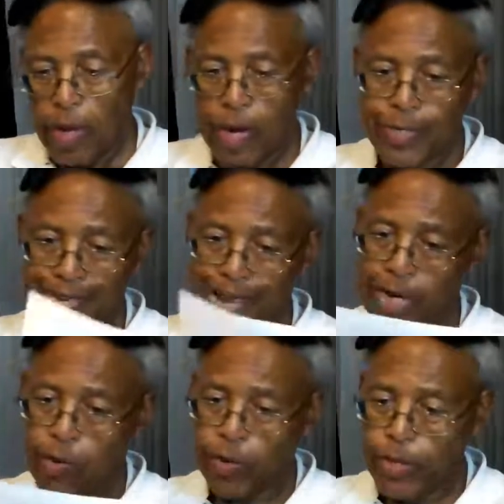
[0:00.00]
And that's
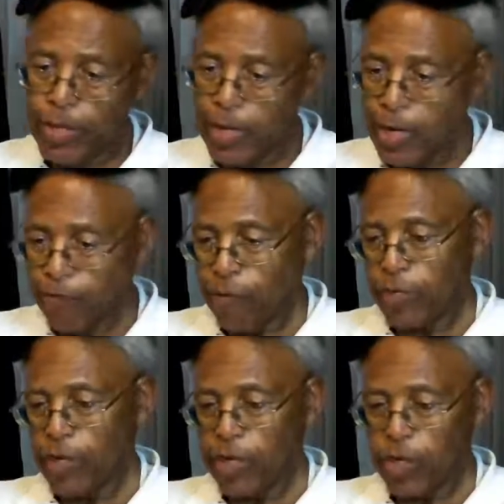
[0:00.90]
exactly what they did. And of
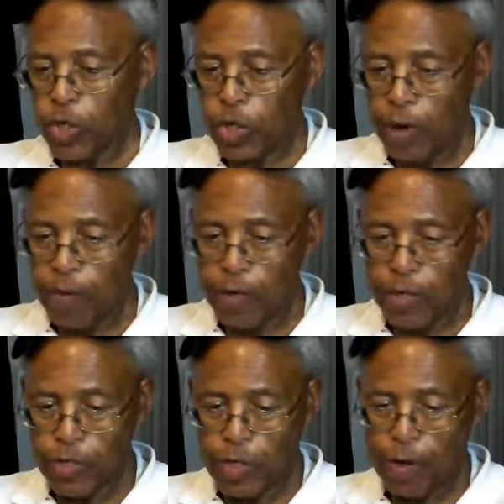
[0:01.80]
course, the leadership
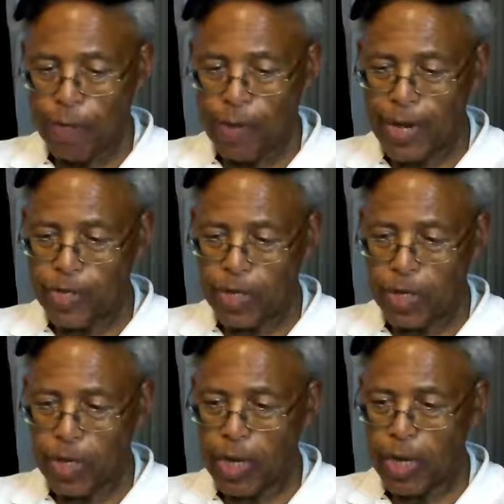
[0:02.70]
was uh,
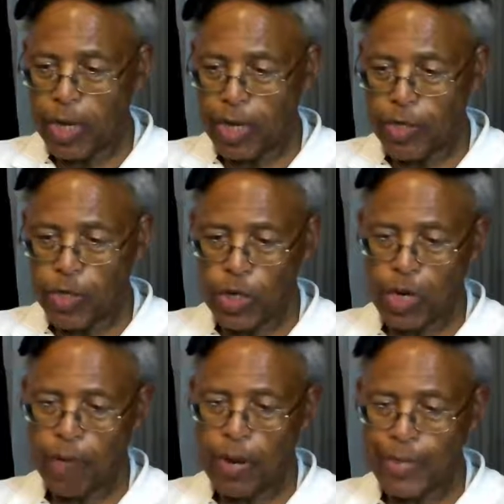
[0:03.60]
basically
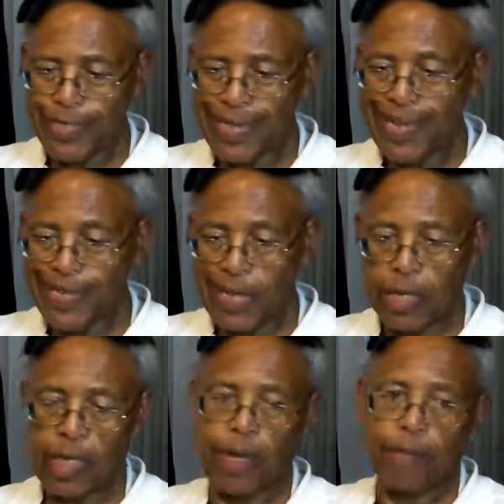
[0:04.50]
engineered by Satan.
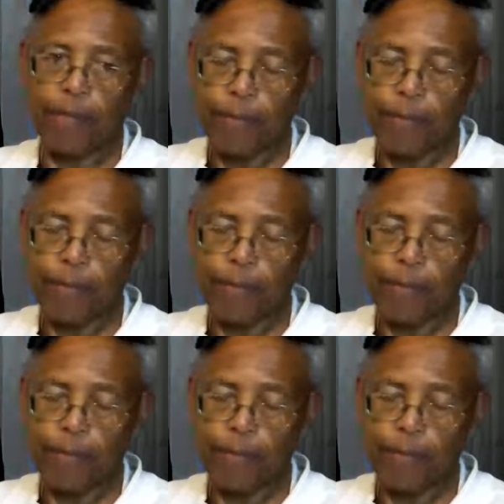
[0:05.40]
Hmm.